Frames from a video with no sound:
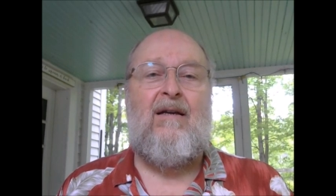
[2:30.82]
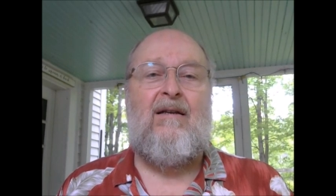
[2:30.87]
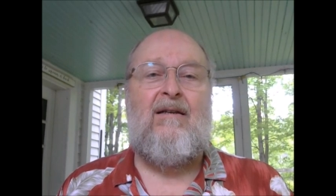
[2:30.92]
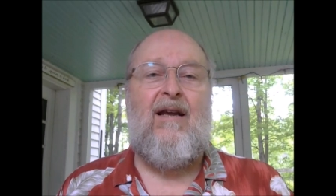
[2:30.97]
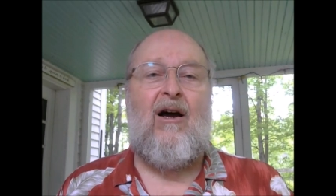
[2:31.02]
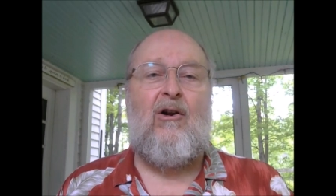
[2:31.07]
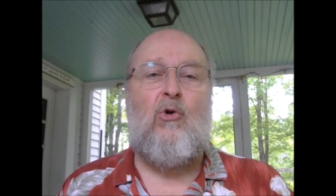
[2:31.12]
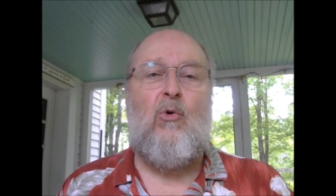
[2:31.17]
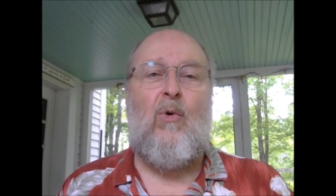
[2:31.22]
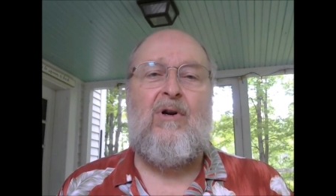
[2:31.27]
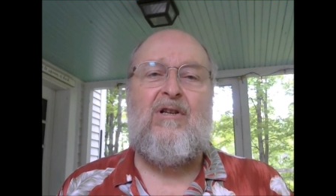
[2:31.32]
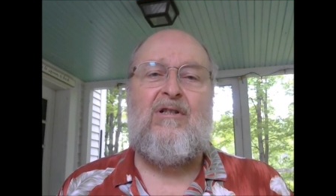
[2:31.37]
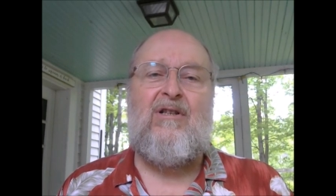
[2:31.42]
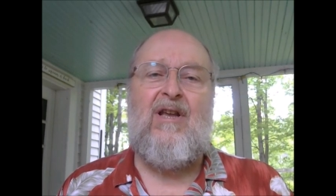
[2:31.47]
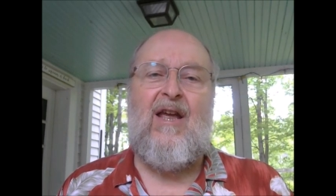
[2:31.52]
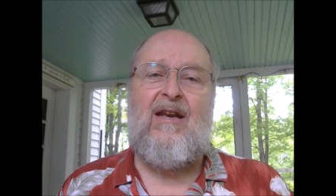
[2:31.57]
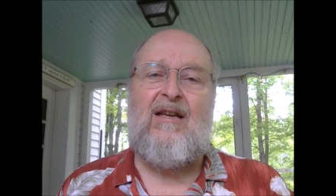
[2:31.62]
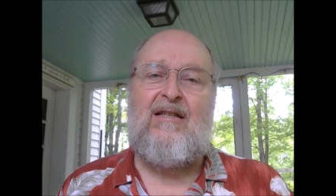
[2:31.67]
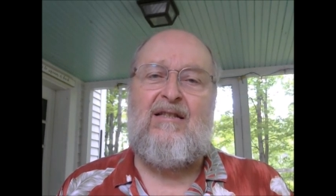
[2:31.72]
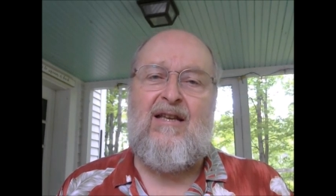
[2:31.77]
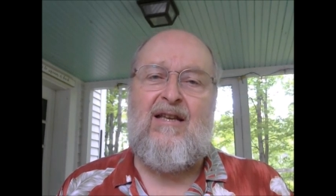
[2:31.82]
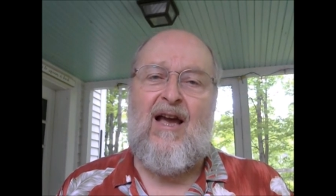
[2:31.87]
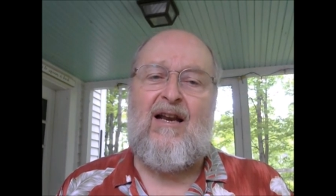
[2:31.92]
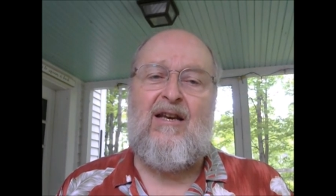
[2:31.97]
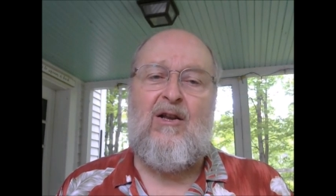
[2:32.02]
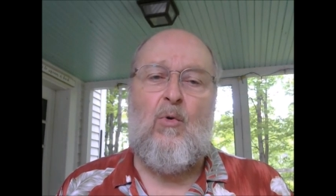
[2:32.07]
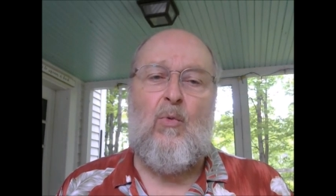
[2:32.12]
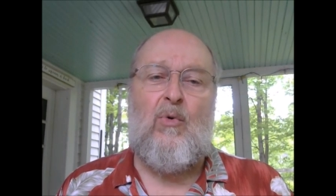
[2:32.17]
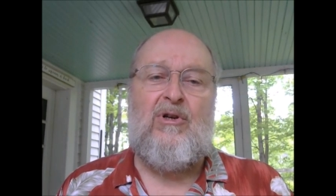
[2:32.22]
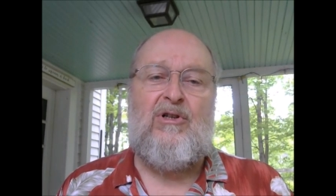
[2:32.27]
Now, to understand
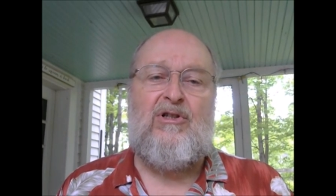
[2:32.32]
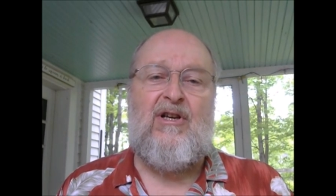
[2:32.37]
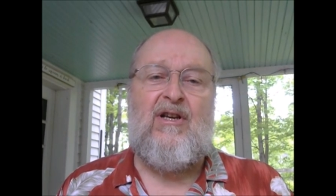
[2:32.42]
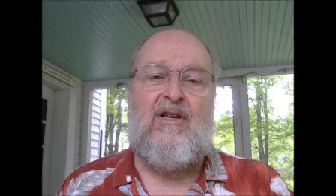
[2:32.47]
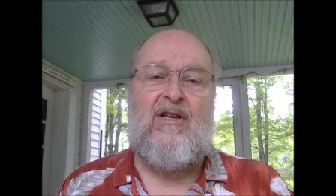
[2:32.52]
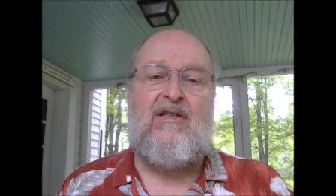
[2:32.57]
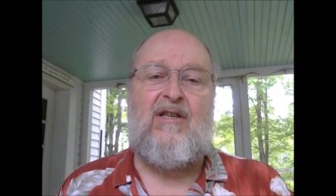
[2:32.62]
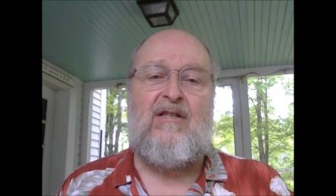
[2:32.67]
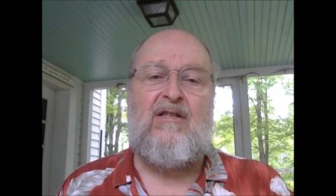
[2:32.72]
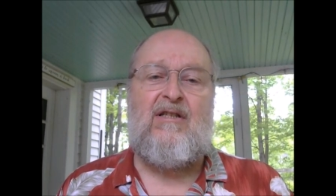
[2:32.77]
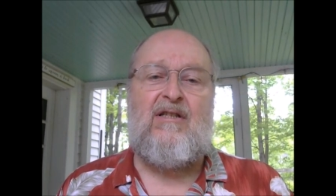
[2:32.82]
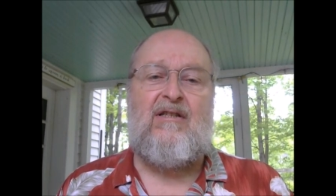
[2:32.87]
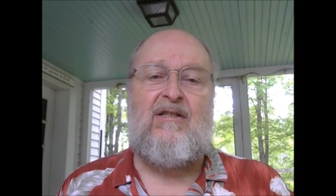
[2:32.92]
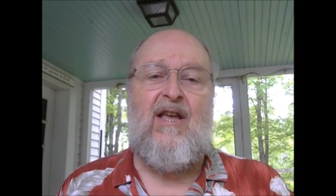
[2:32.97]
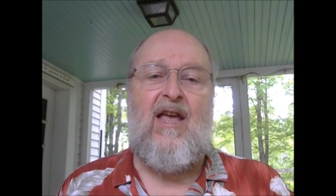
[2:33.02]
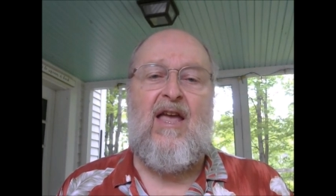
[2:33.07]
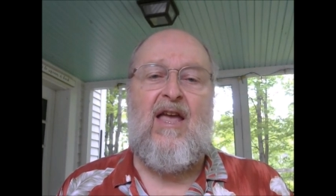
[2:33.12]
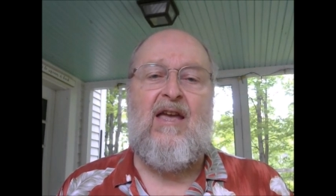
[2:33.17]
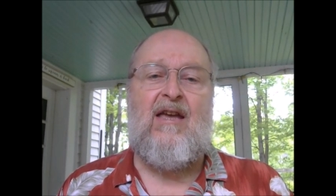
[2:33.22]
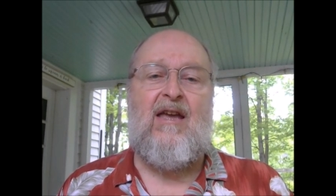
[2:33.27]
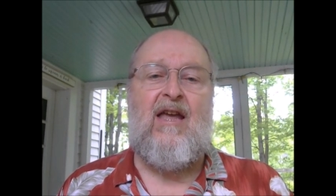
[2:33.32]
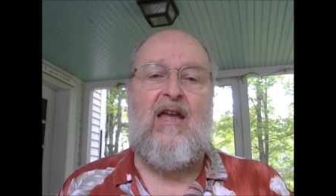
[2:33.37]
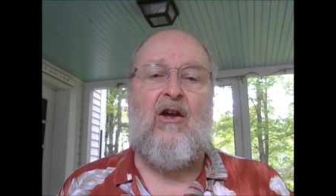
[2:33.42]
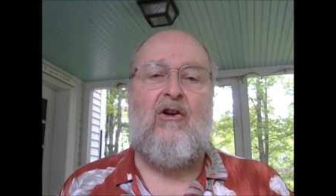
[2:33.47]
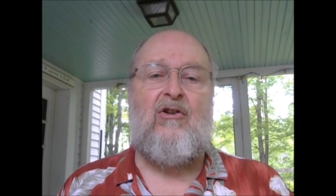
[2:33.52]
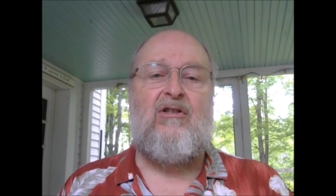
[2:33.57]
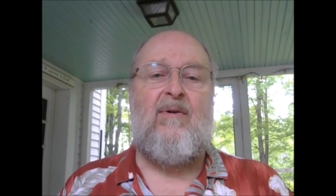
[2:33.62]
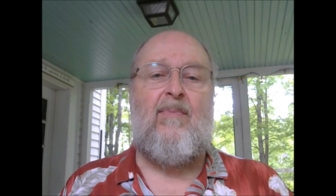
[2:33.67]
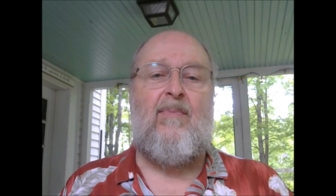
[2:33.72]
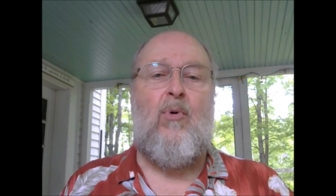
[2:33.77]
exactly what Jesus is saying
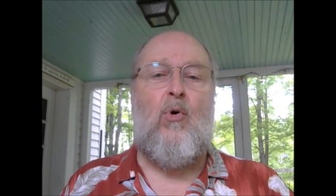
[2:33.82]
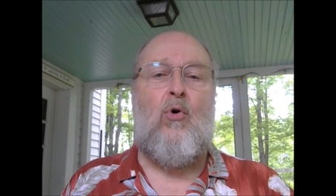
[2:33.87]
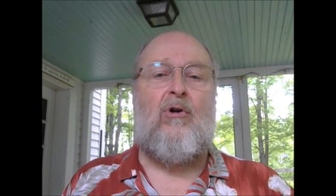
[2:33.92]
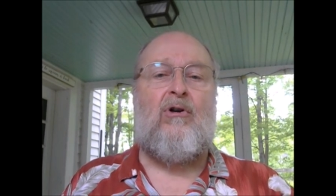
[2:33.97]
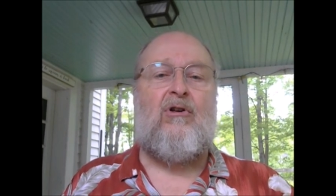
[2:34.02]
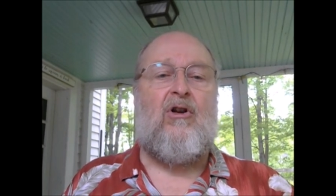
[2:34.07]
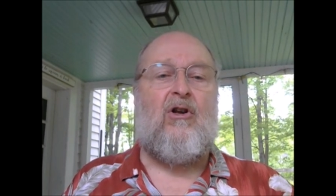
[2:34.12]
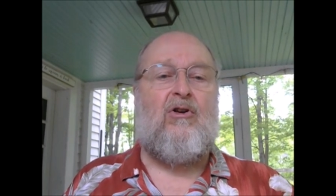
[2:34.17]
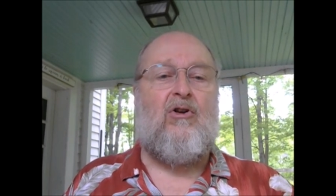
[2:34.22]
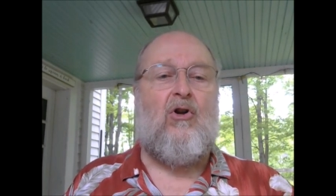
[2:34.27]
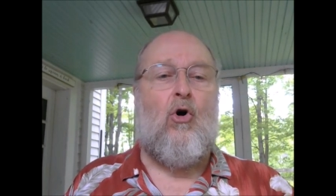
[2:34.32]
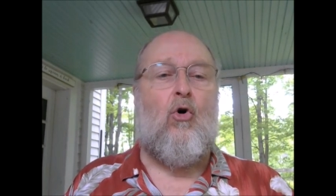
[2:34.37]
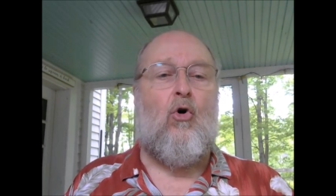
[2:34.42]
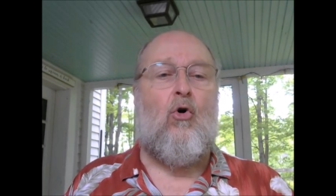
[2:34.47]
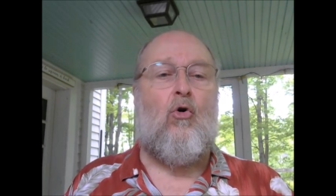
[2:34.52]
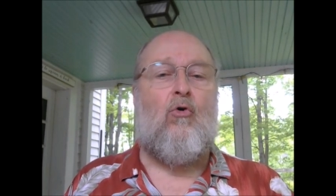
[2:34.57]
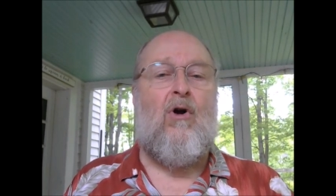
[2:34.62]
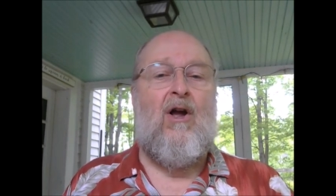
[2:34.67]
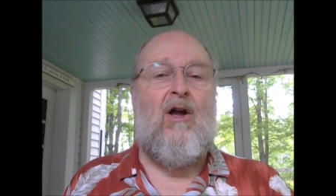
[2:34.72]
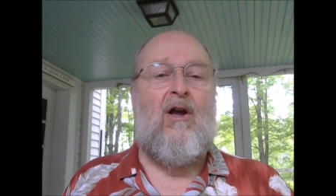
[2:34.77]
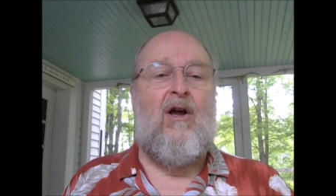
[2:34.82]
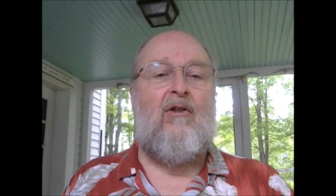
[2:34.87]
here, it's important to know